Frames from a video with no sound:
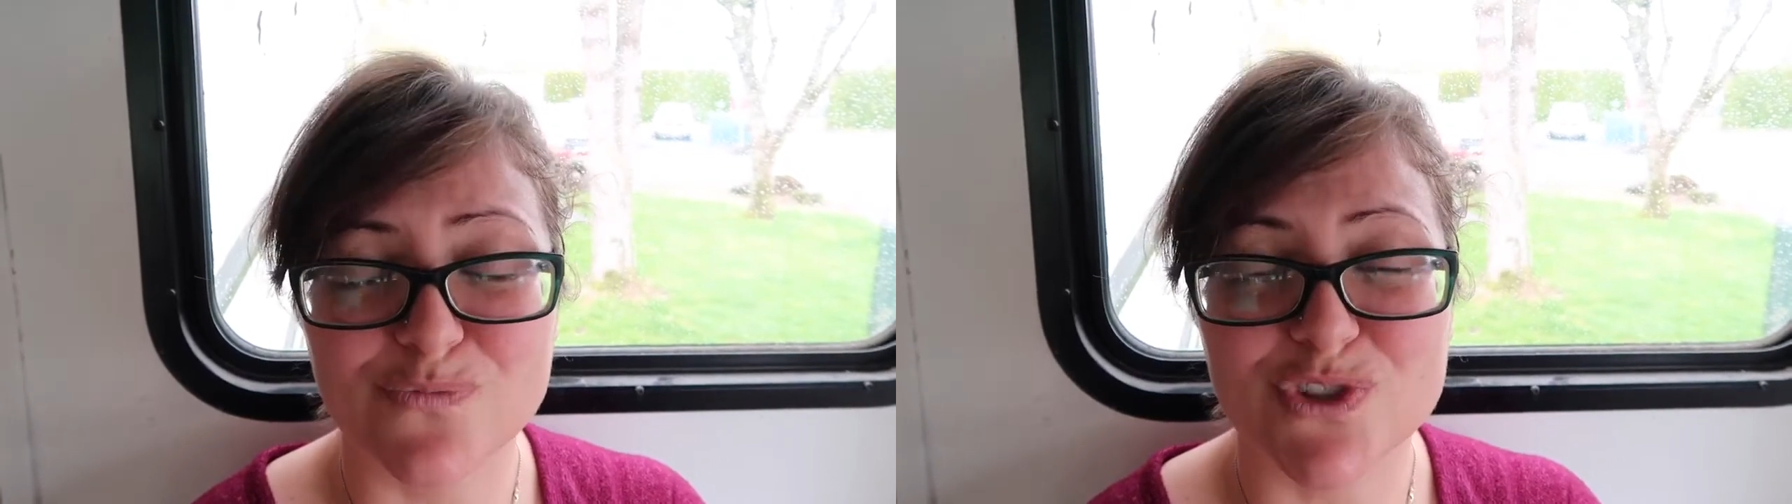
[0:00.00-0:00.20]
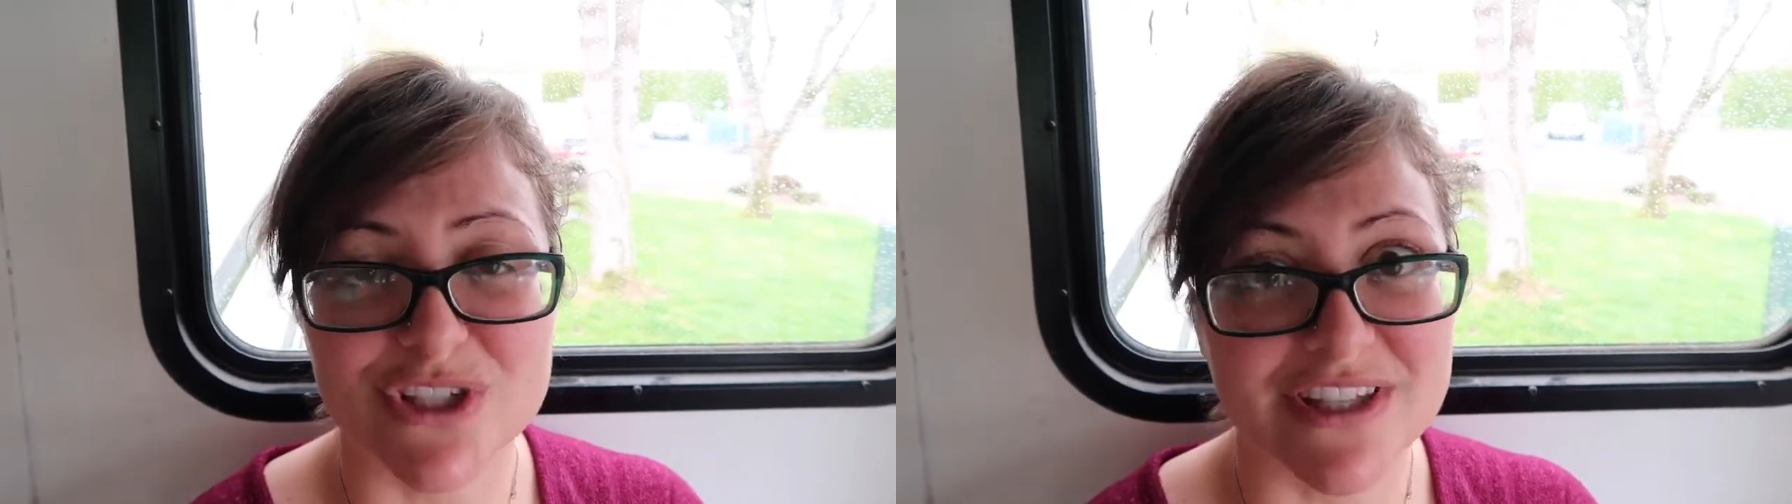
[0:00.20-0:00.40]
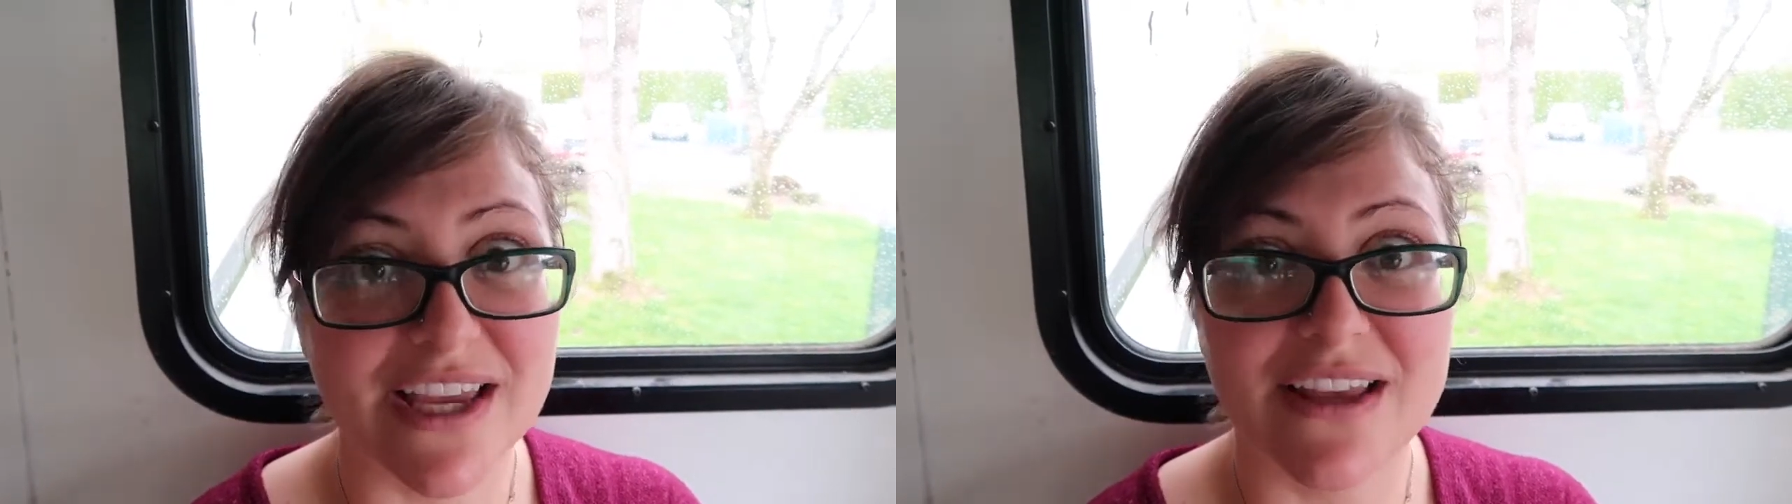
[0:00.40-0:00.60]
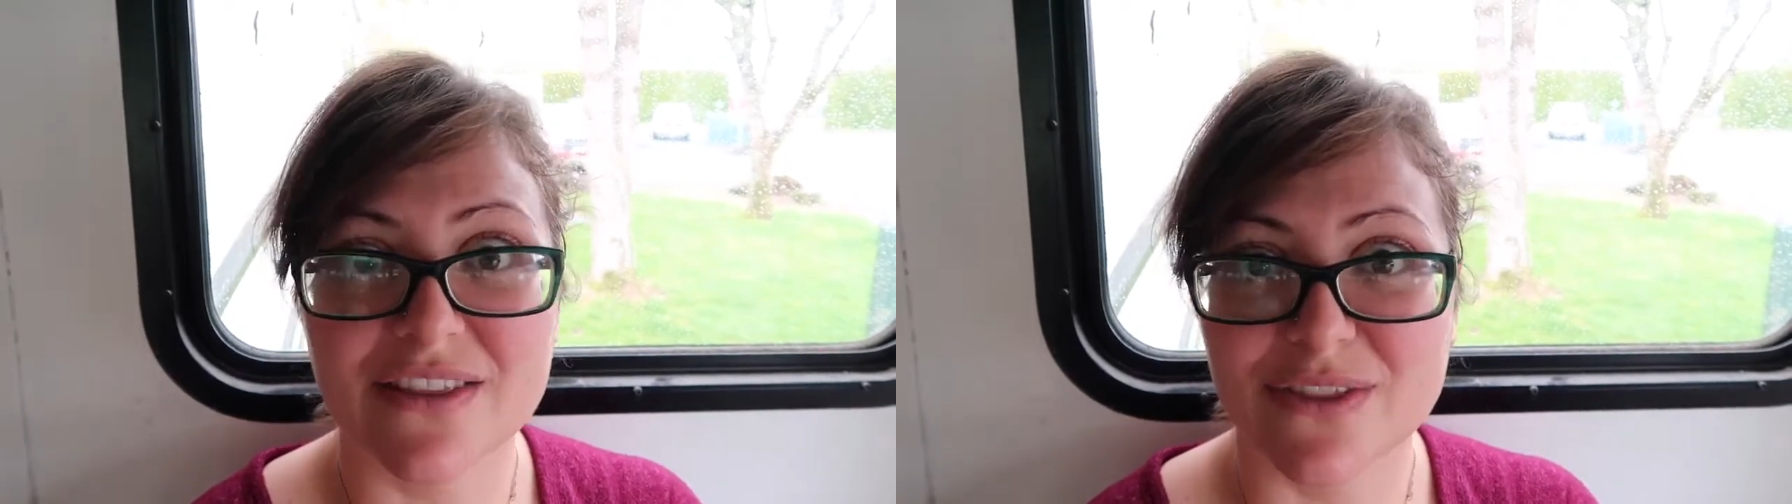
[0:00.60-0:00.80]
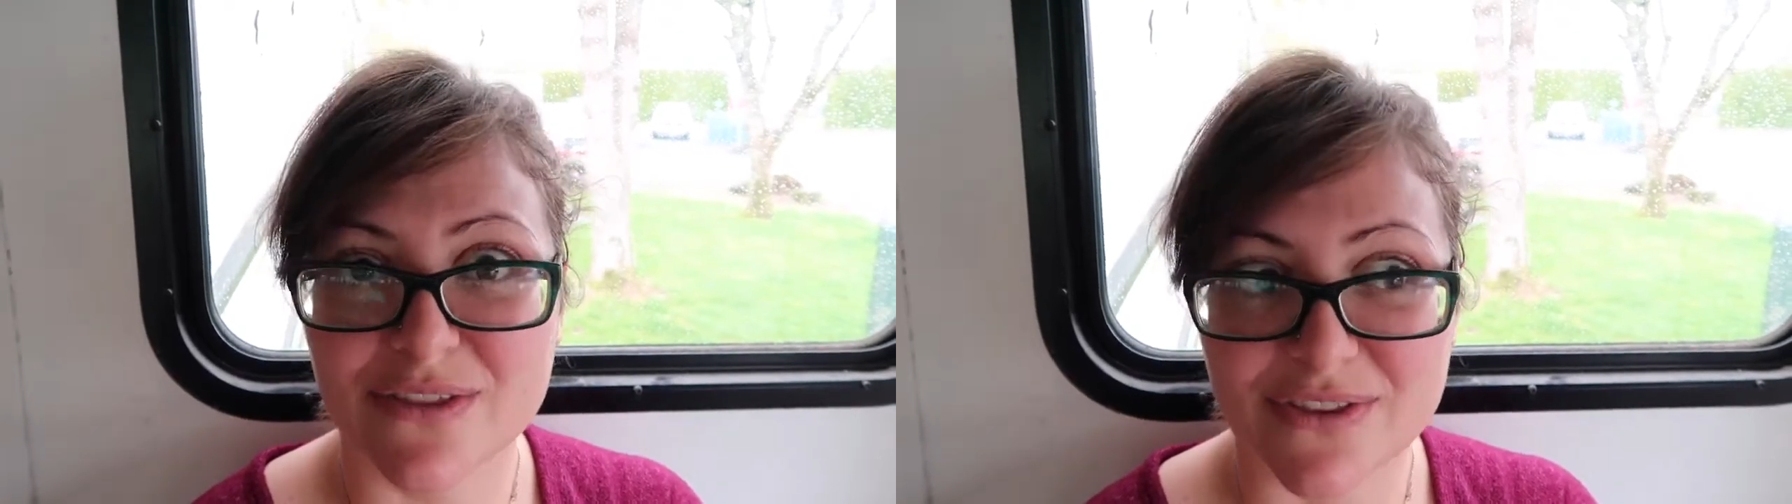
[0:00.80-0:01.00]
Just like
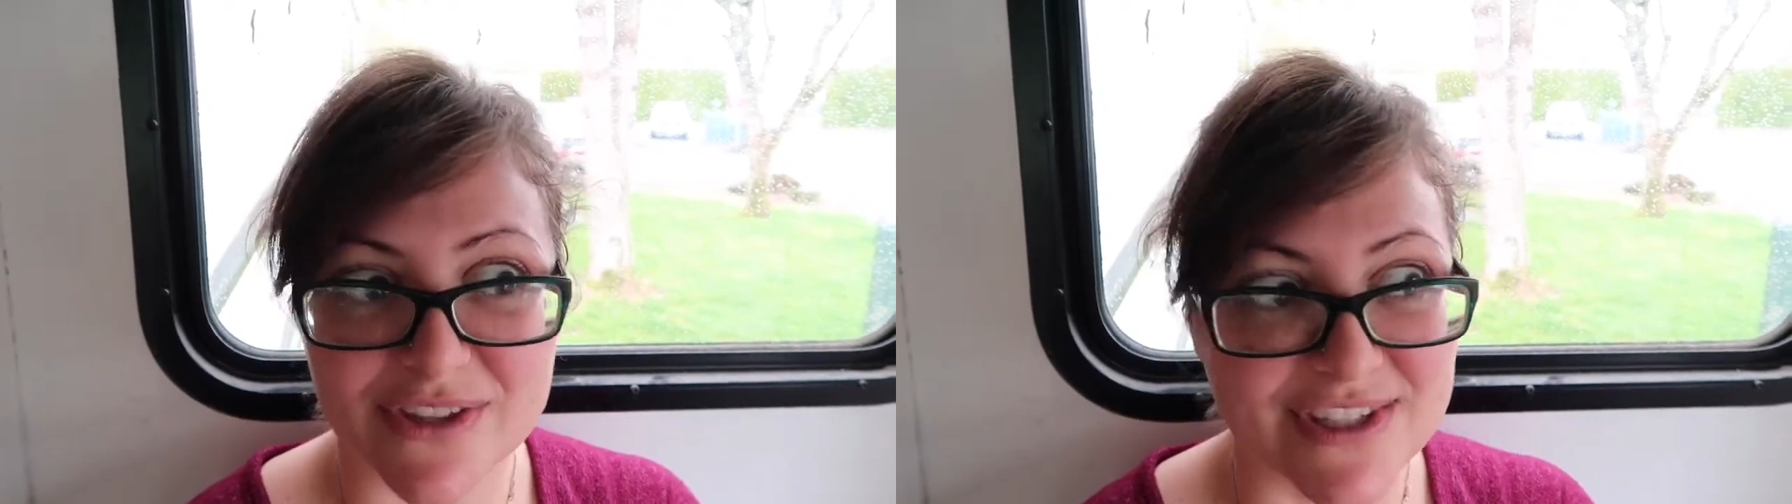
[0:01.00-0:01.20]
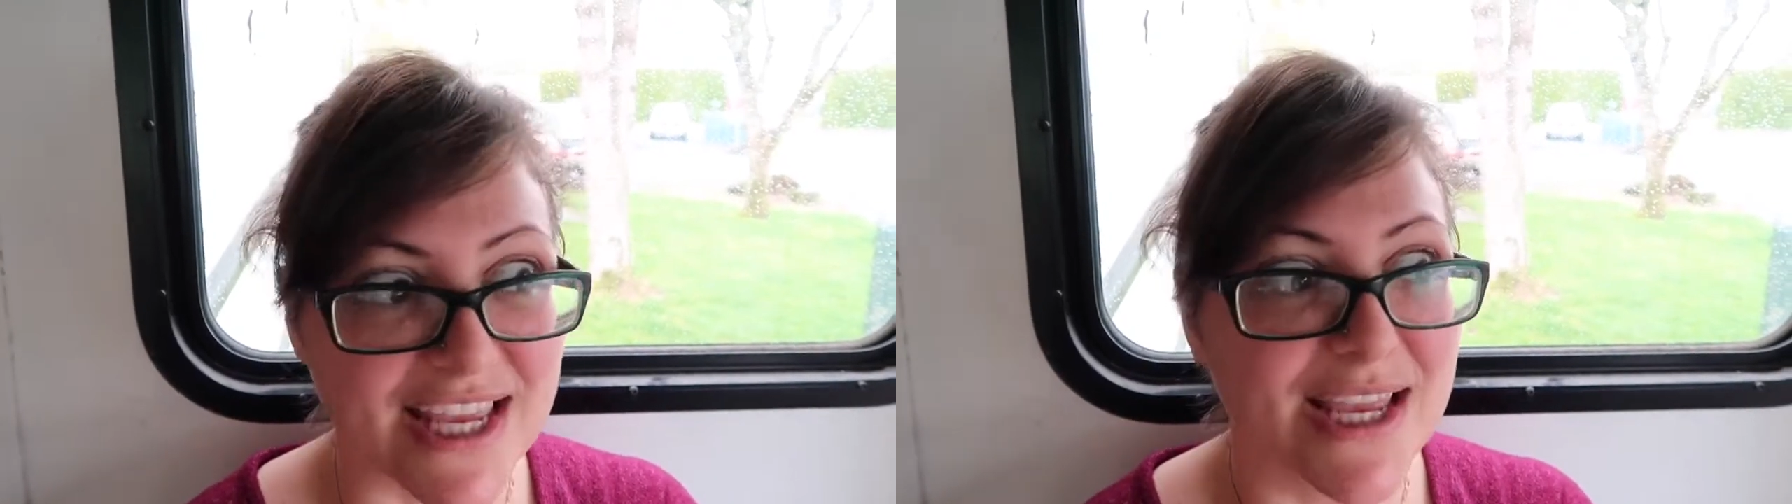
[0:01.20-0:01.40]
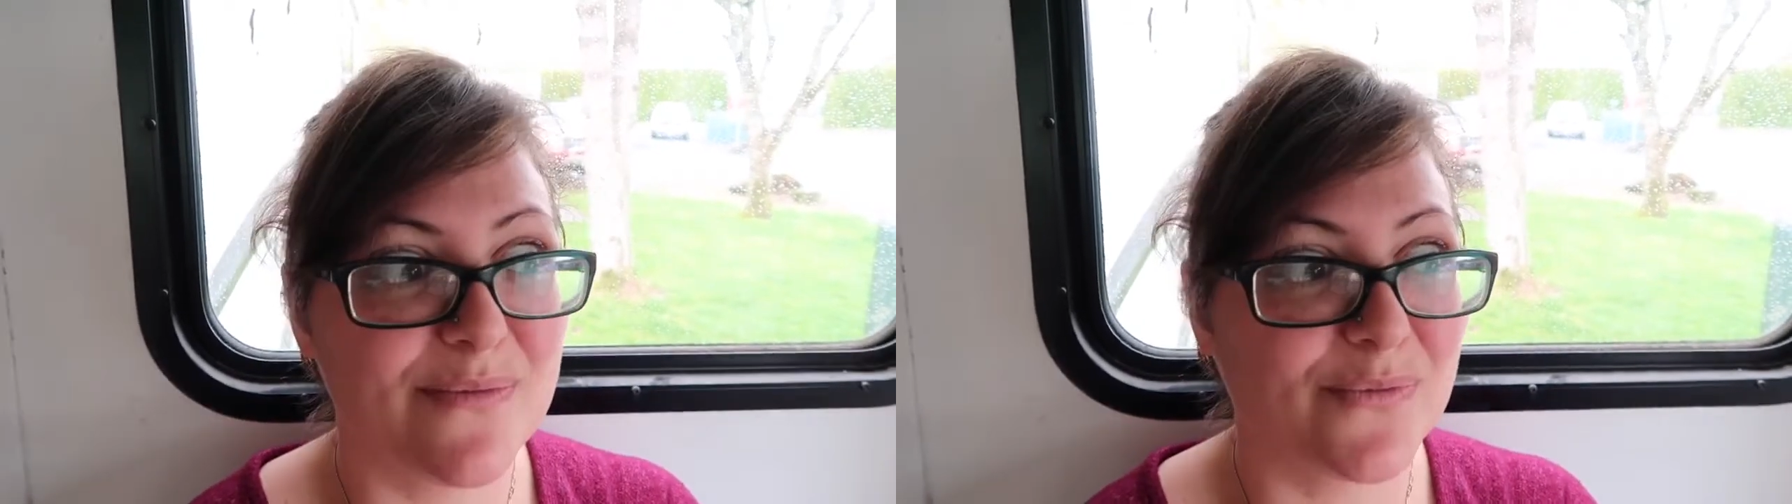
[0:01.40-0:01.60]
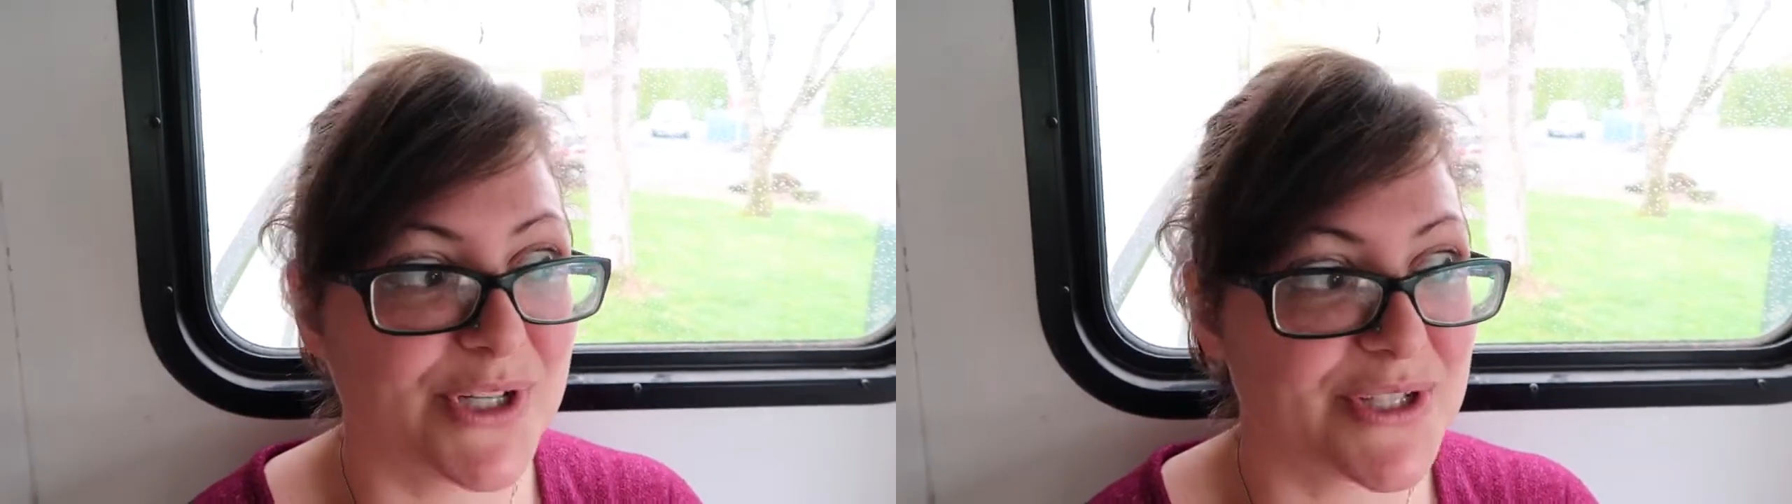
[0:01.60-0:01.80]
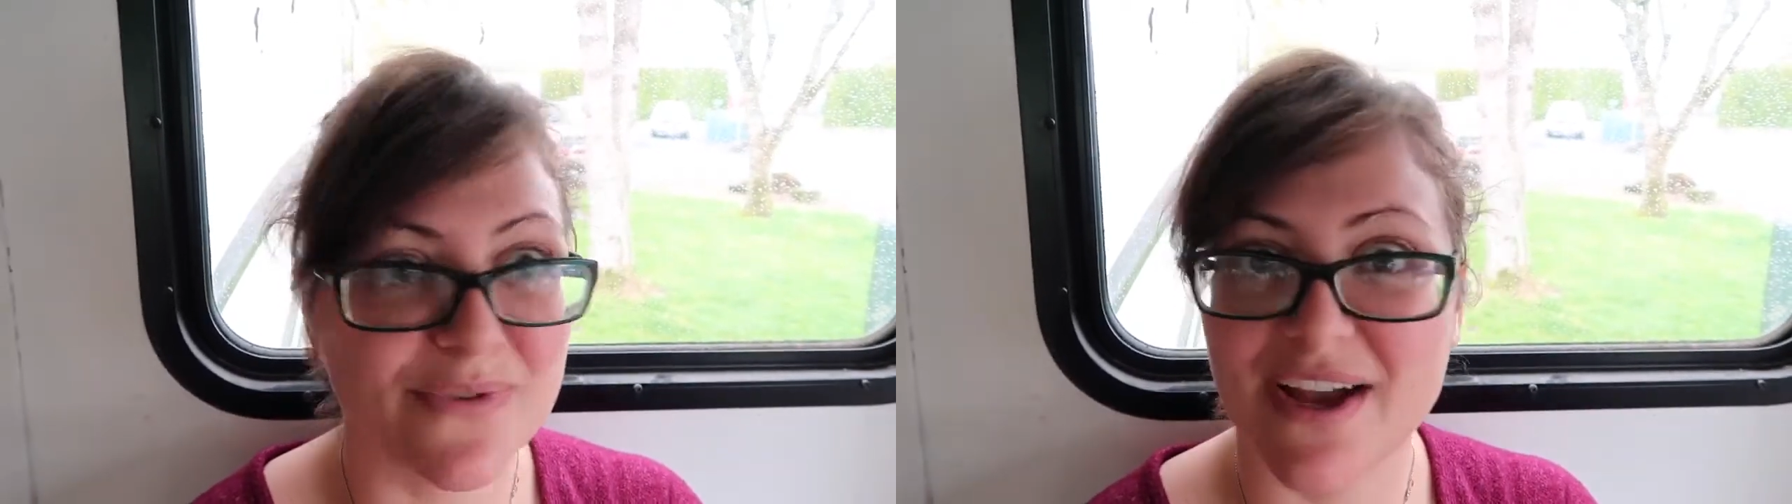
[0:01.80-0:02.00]
the same
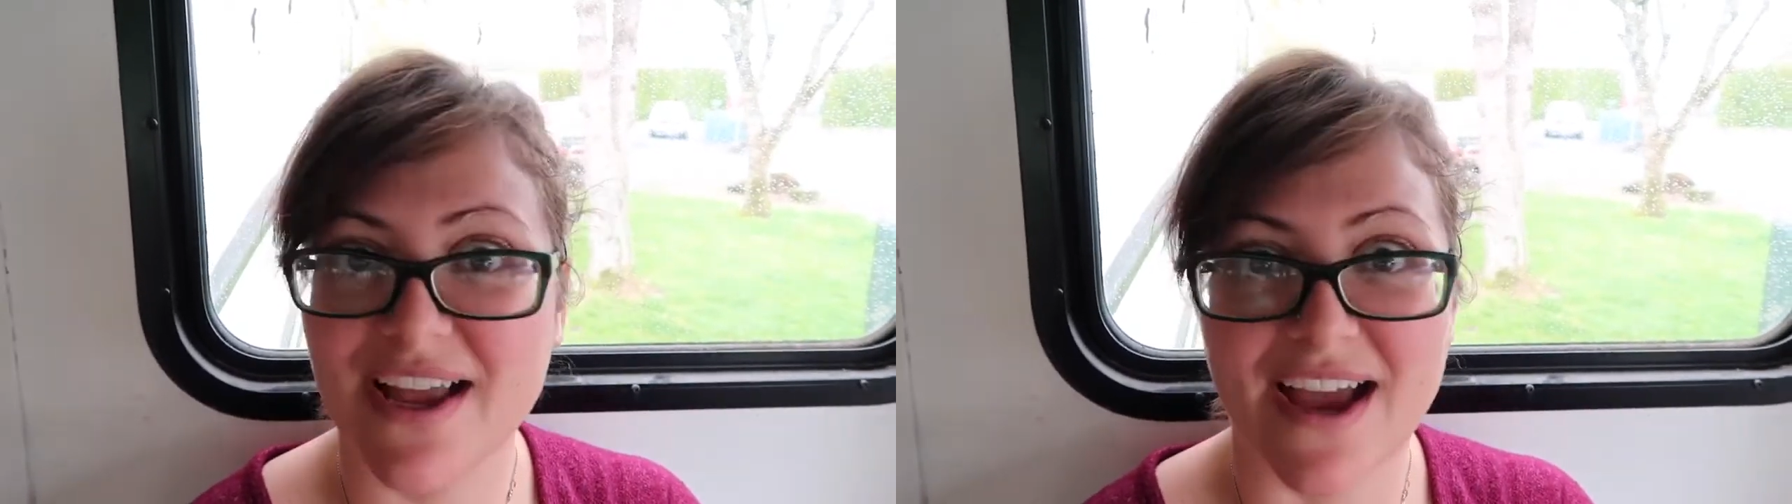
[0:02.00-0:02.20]
reason why